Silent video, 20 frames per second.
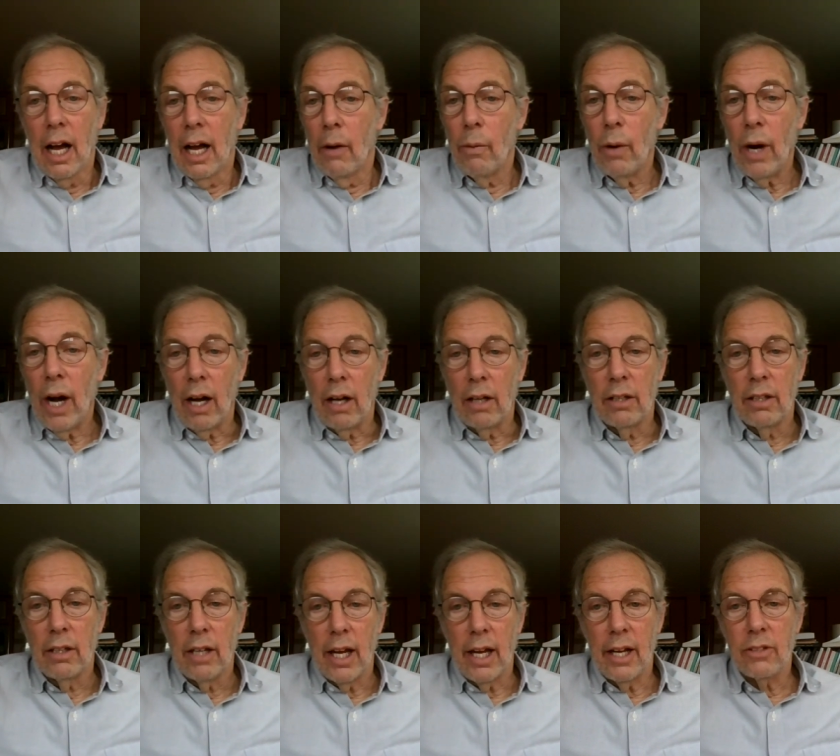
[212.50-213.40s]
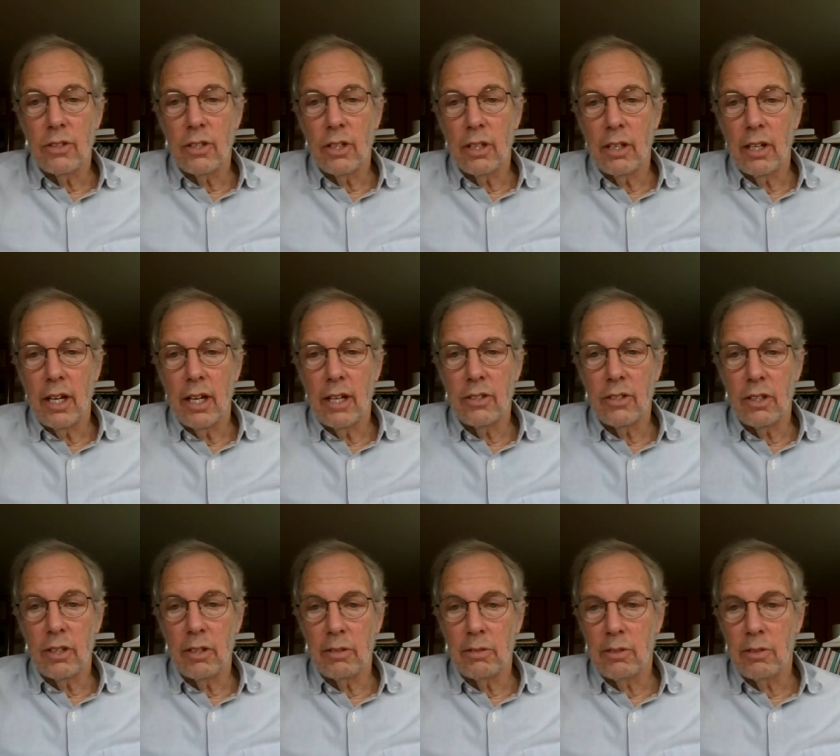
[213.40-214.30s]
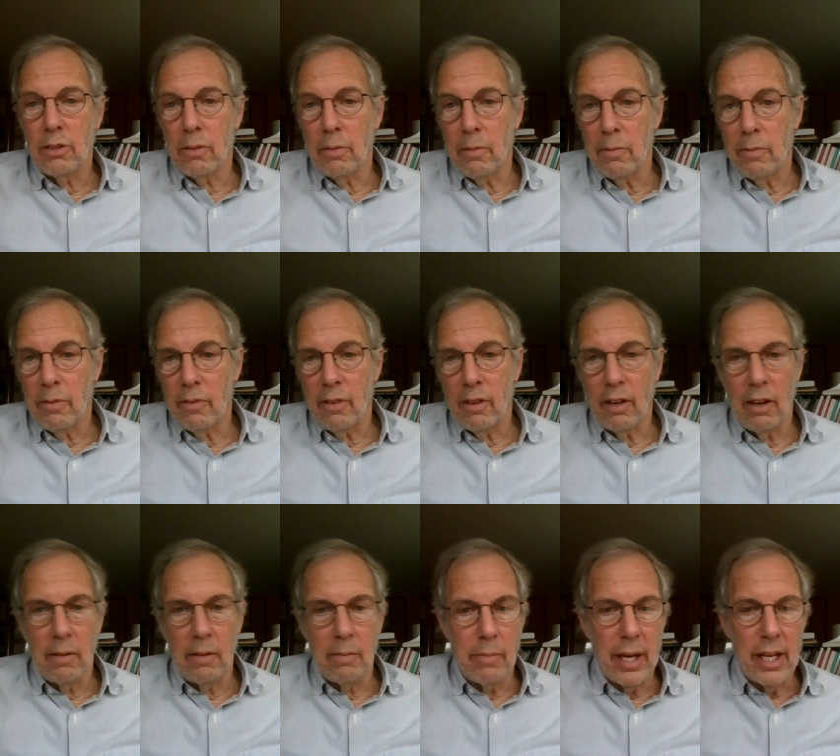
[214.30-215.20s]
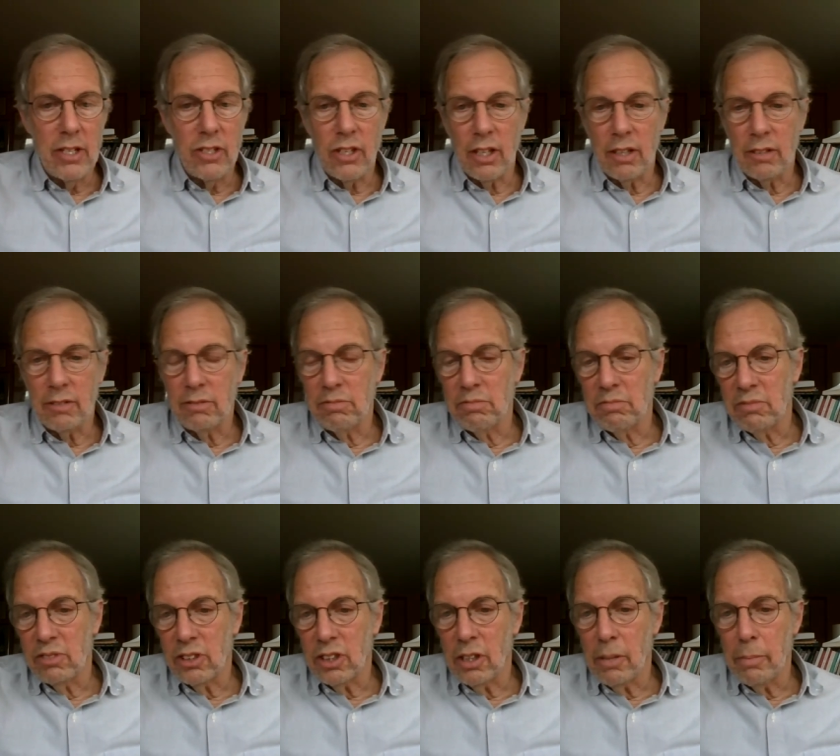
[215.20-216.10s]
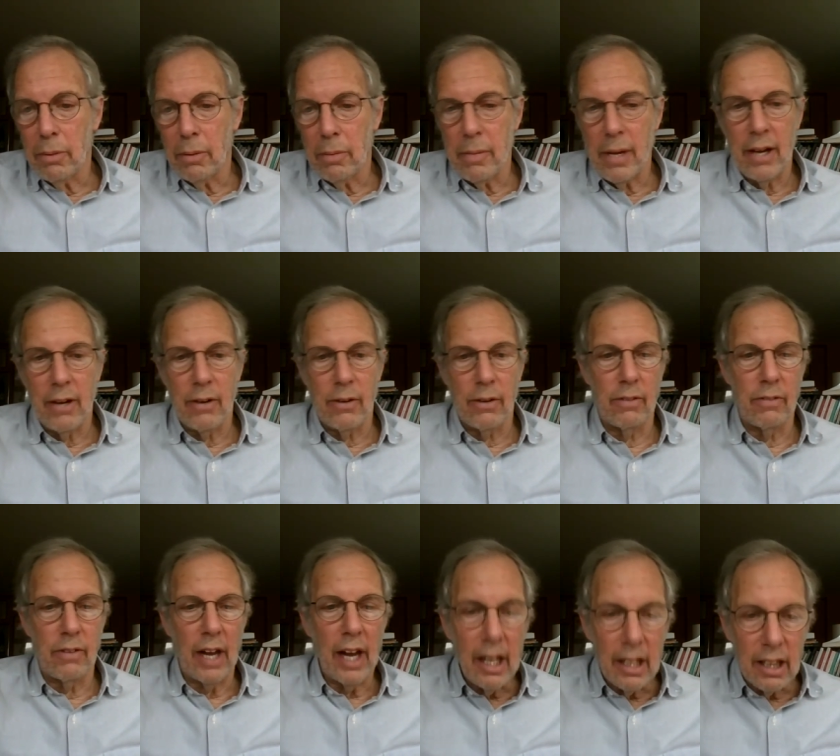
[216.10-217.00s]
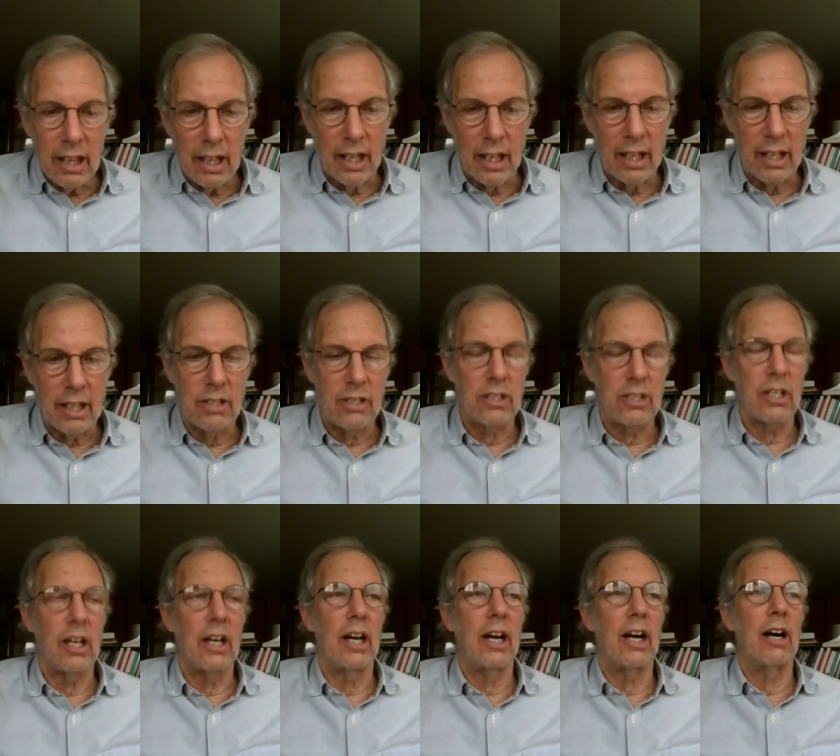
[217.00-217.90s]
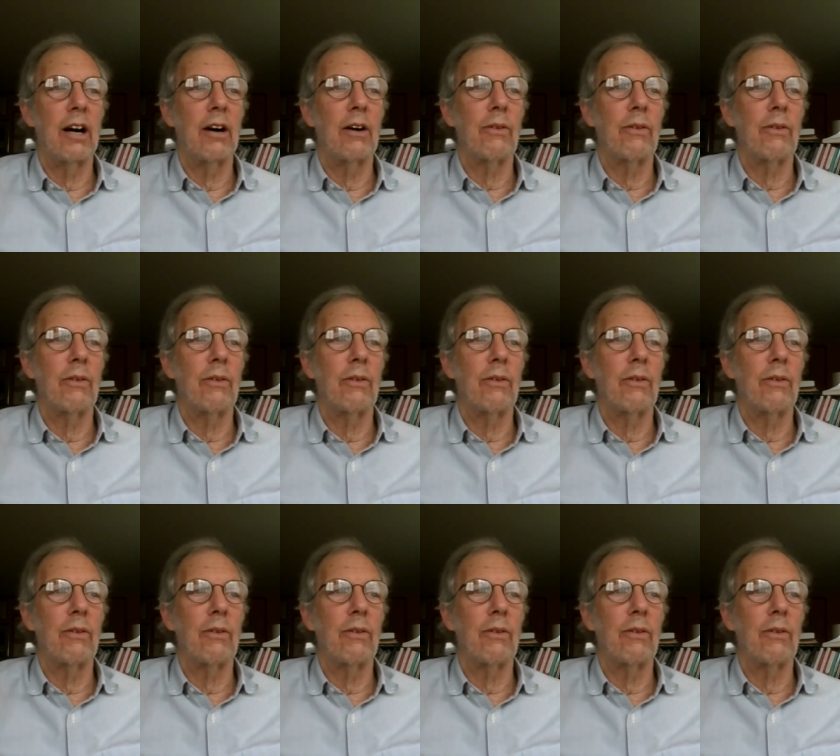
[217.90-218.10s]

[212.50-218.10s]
Well, as a, as a uh, basic simple matter of ethics, uh,